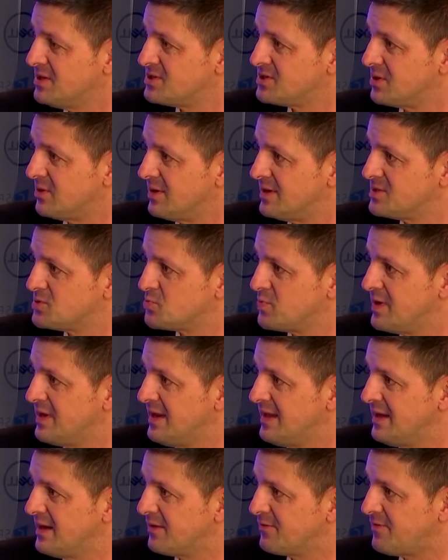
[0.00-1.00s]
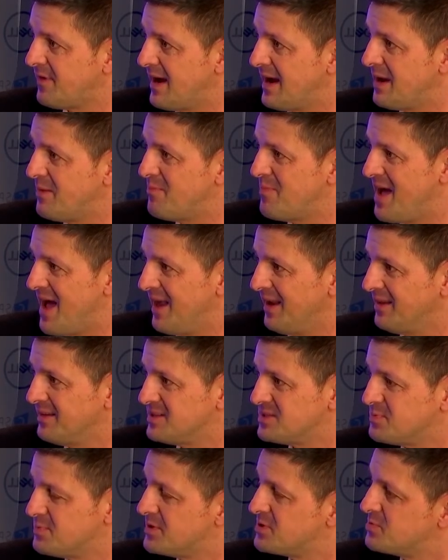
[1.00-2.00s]
So it's really a fine
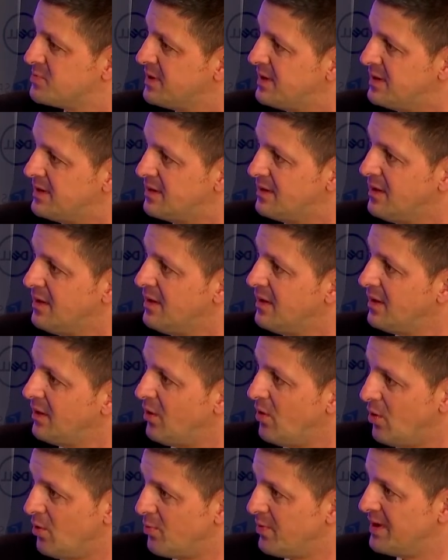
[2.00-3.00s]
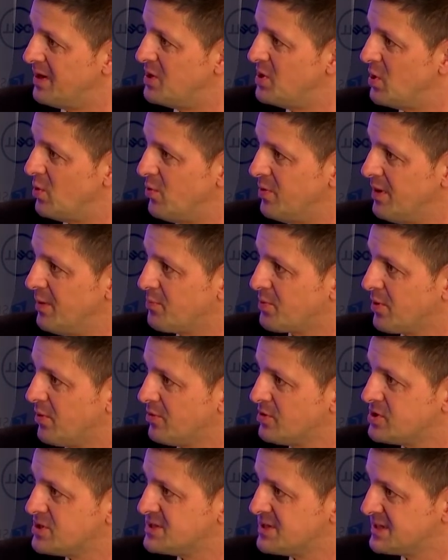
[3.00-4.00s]
balance between already known
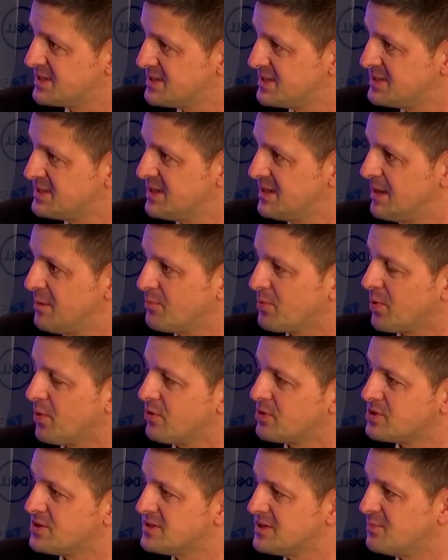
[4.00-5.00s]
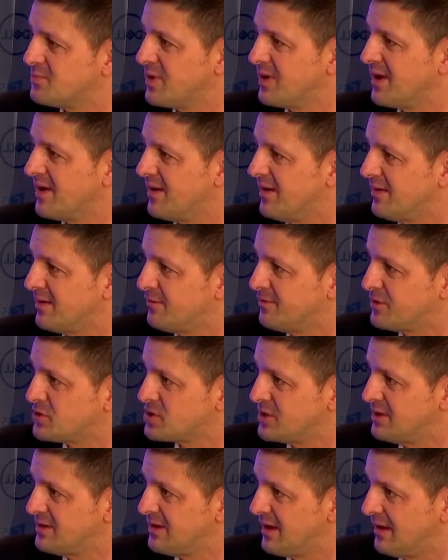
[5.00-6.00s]
approaches, existing approaches of bringing
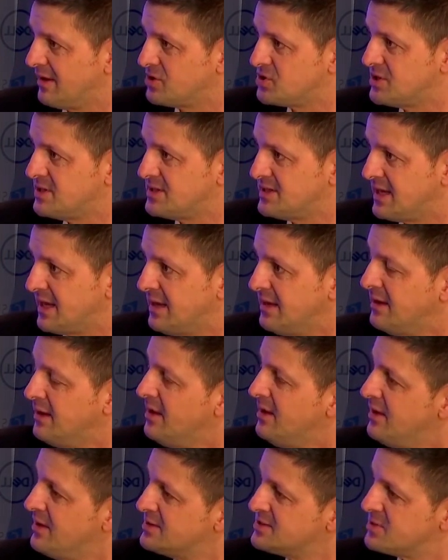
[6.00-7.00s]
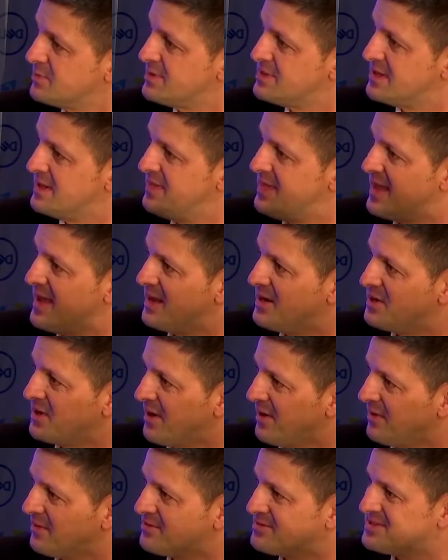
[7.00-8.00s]
artificial intelligence in. So within the
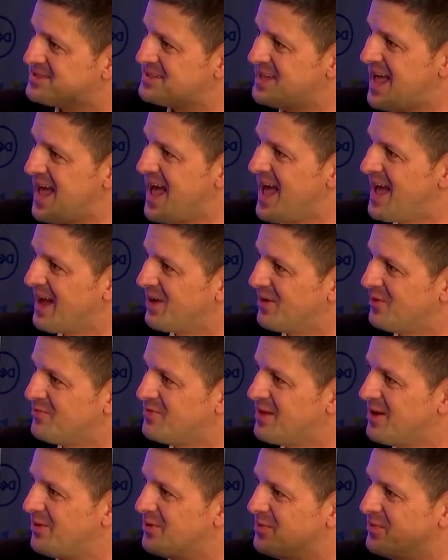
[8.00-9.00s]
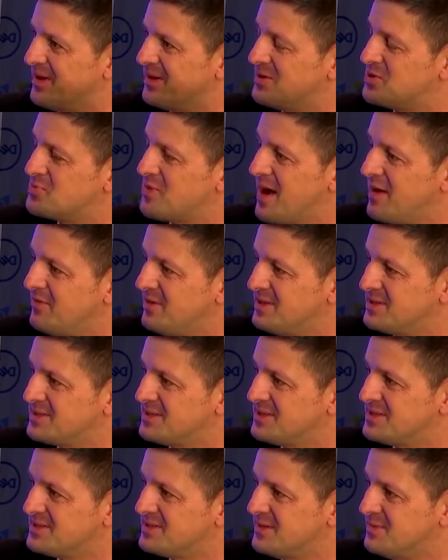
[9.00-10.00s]
entire stack of the automated driving
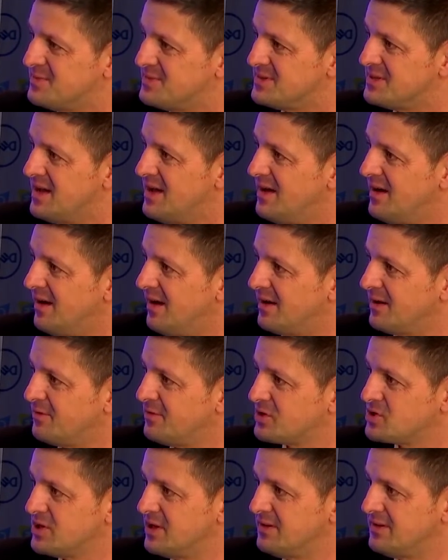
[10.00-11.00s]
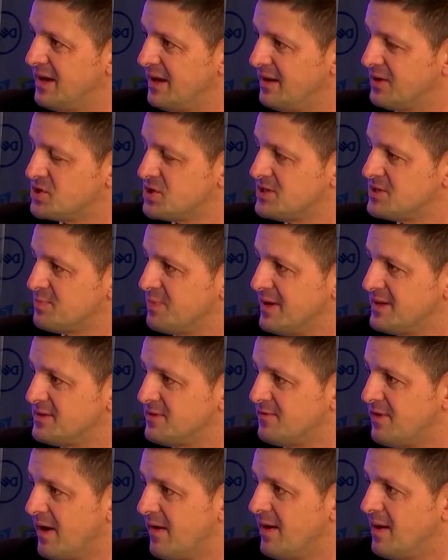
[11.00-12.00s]
systems, artificial intelligence plays
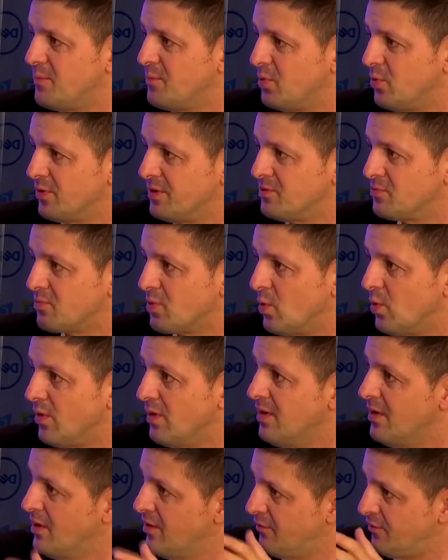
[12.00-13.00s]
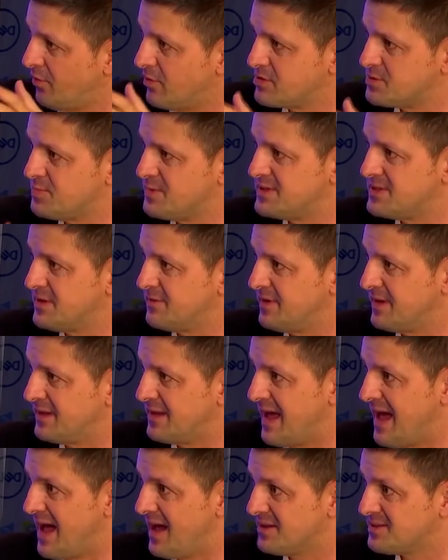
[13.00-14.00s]
a very important role for
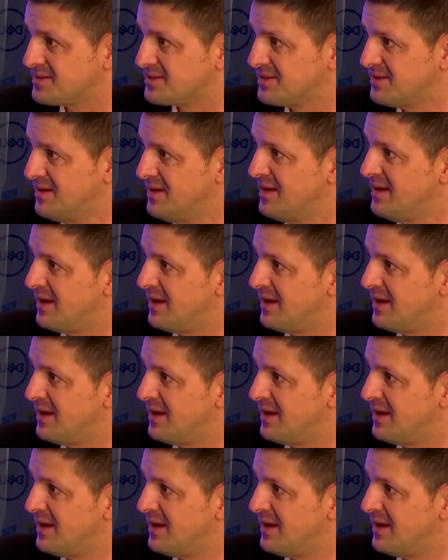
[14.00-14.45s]
specific tasks.